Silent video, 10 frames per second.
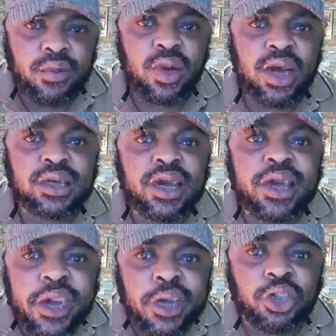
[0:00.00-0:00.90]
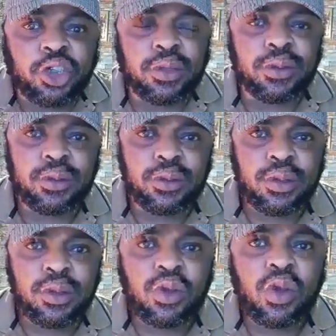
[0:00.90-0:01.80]
When I say cage,
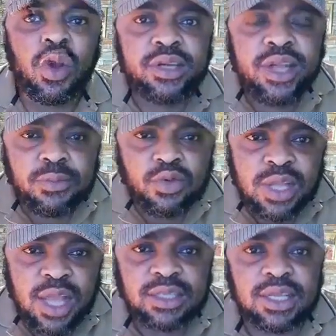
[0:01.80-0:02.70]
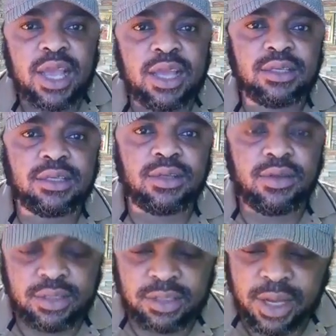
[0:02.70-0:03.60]
cut them to their size. You
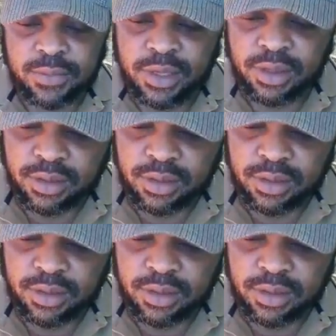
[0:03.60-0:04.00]
understand me?